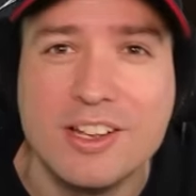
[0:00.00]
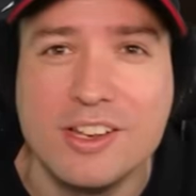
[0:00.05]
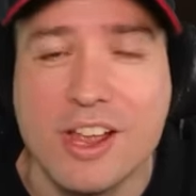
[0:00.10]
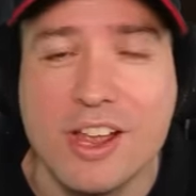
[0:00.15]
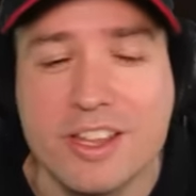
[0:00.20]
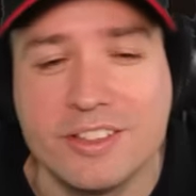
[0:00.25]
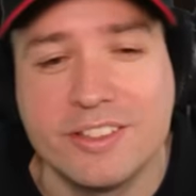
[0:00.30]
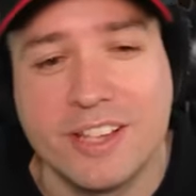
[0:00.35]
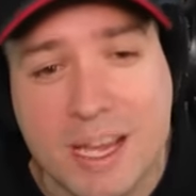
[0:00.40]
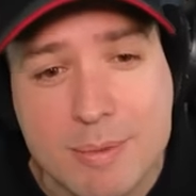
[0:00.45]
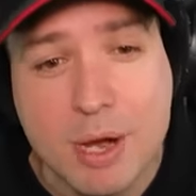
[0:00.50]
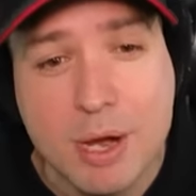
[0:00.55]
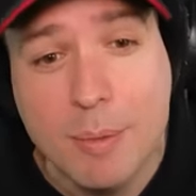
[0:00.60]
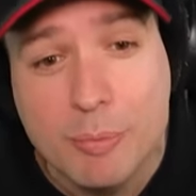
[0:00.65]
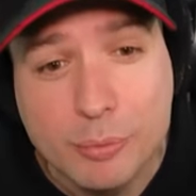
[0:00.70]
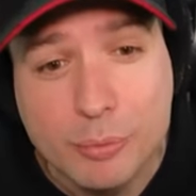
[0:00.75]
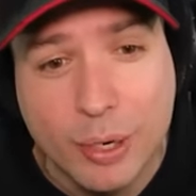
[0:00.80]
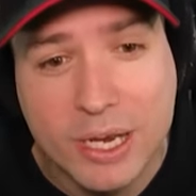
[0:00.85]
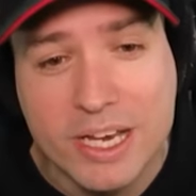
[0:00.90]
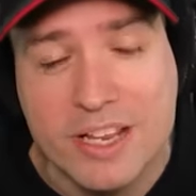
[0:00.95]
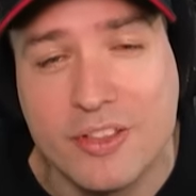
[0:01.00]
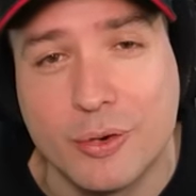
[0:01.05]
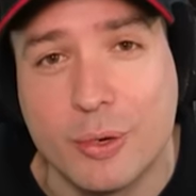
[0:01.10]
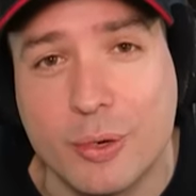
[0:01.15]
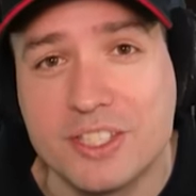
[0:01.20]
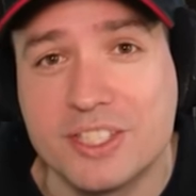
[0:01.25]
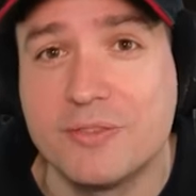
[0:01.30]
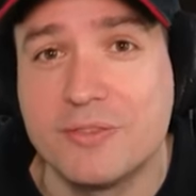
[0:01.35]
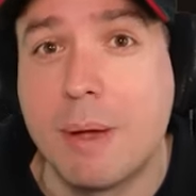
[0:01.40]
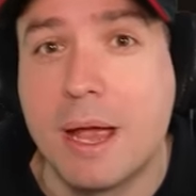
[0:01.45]
a lot of time upgrading the
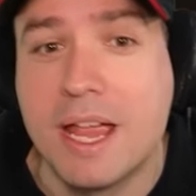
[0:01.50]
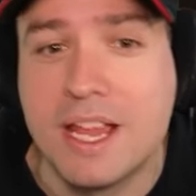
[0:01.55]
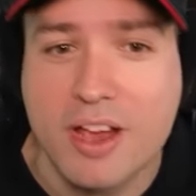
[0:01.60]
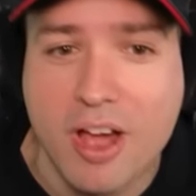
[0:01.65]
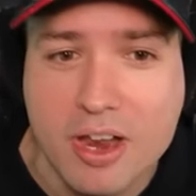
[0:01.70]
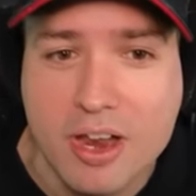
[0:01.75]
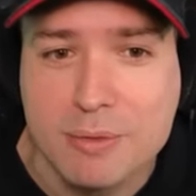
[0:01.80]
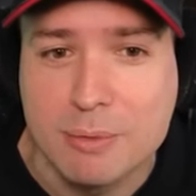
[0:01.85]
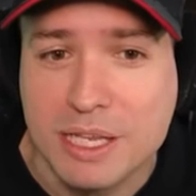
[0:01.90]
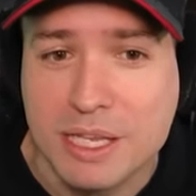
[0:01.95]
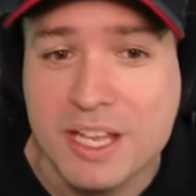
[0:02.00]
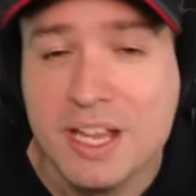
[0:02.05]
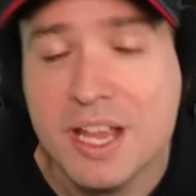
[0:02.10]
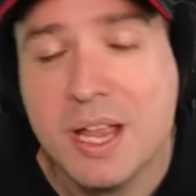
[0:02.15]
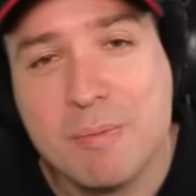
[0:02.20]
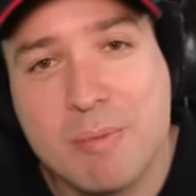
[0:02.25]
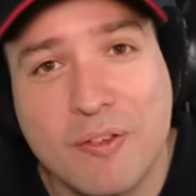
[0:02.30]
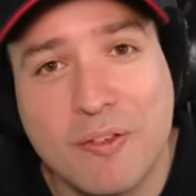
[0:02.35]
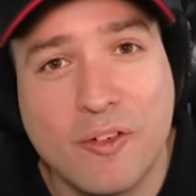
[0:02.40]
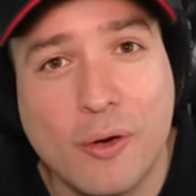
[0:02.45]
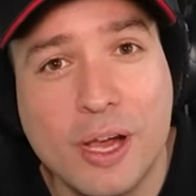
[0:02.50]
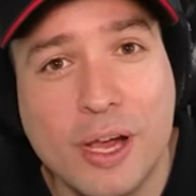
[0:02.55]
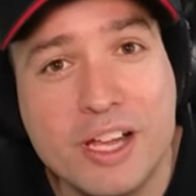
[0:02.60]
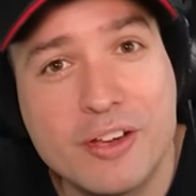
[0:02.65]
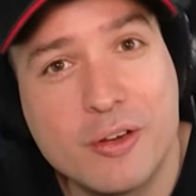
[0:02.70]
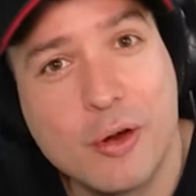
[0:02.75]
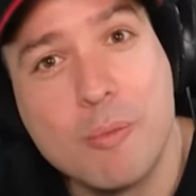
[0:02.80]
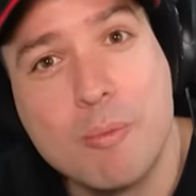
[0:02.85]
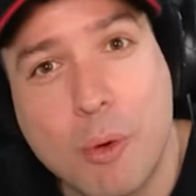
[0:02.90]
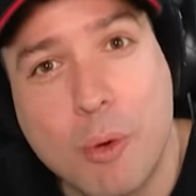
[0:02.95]
rest of my economy before I
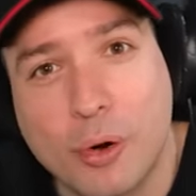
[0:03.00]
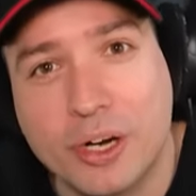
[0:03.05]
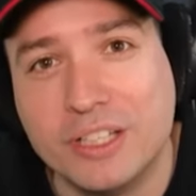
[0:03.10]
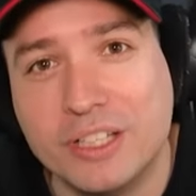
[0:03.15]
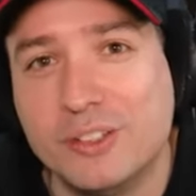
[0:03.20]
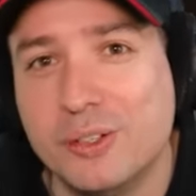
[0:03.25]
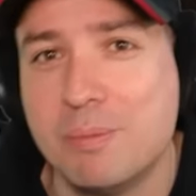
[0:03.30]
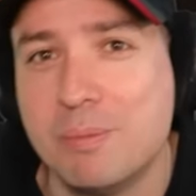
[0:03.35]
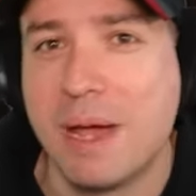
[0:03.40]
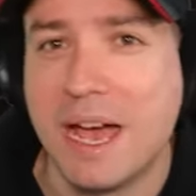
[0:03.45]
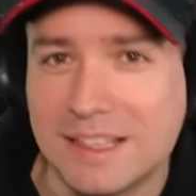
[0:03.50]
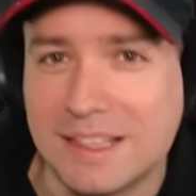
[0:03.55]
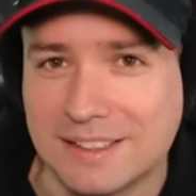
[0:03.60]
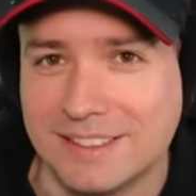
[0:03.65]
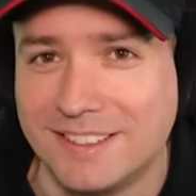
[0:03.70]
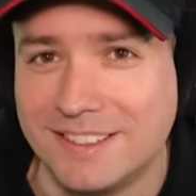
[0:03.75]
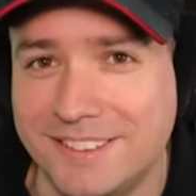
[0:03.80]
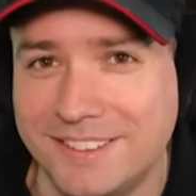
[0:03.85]
go more into battle.